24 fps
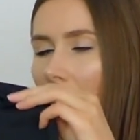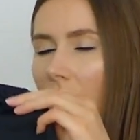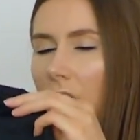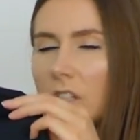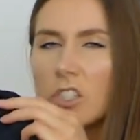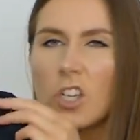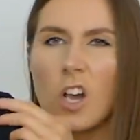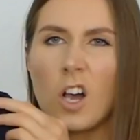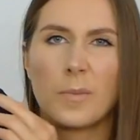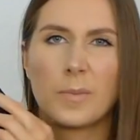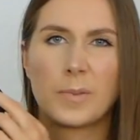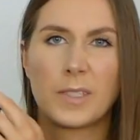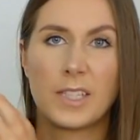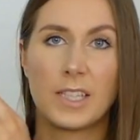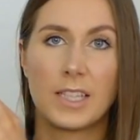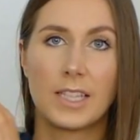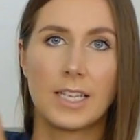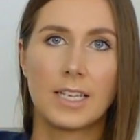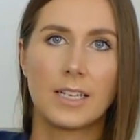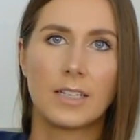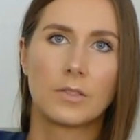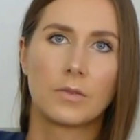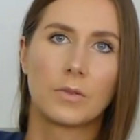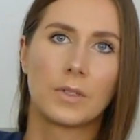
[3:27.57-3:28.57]
tops and
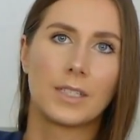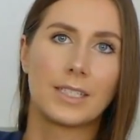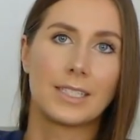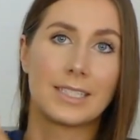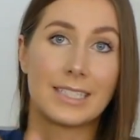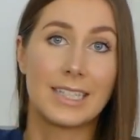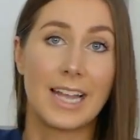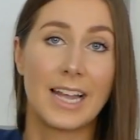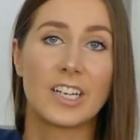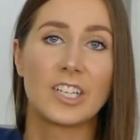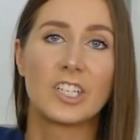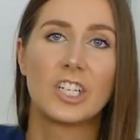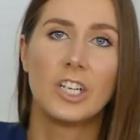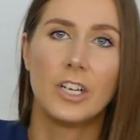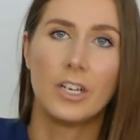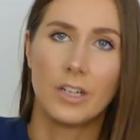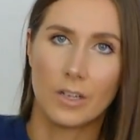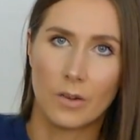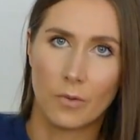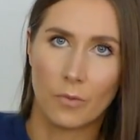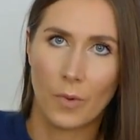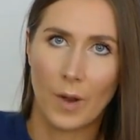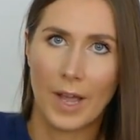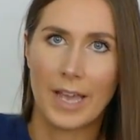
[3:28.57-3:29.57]
things really snatch in at
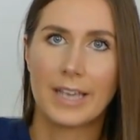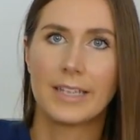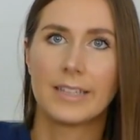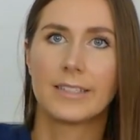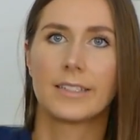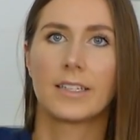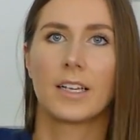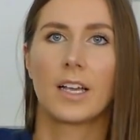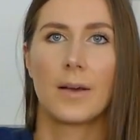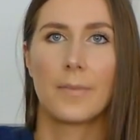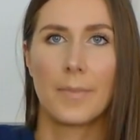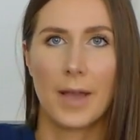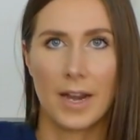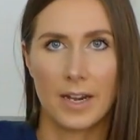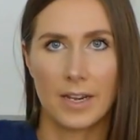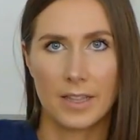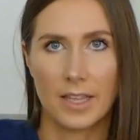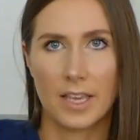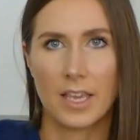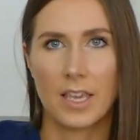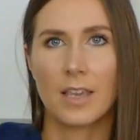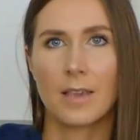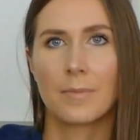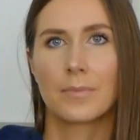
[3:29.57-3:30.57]
your waist and come out at
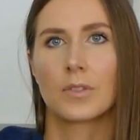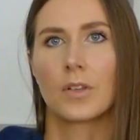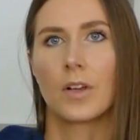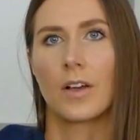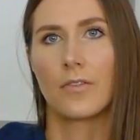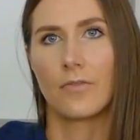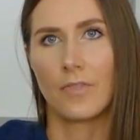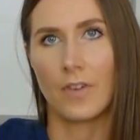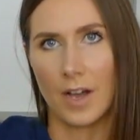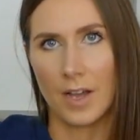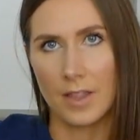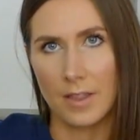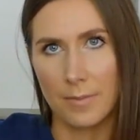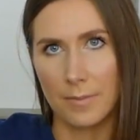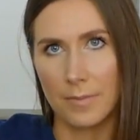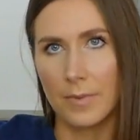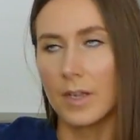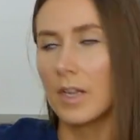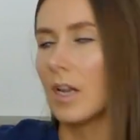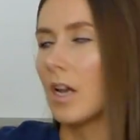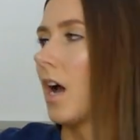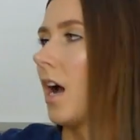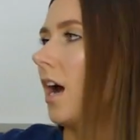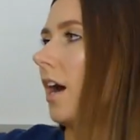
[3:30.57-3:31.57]
the hip, so I find them
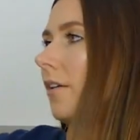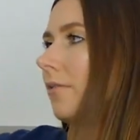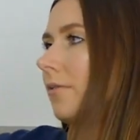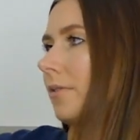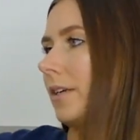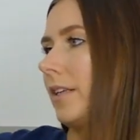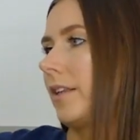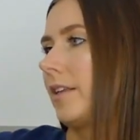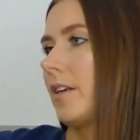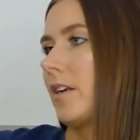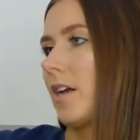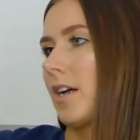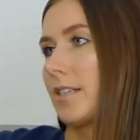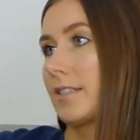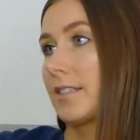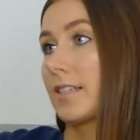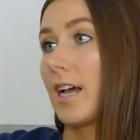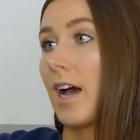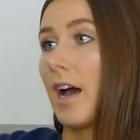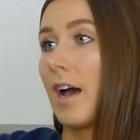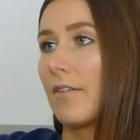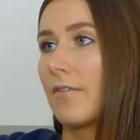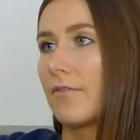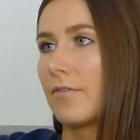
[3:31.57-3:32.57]
a really nice
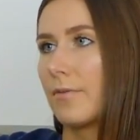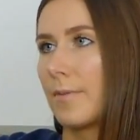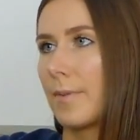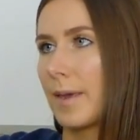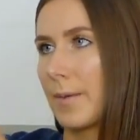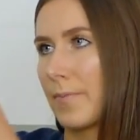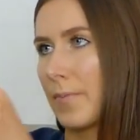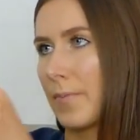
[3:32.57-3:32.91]
cut for me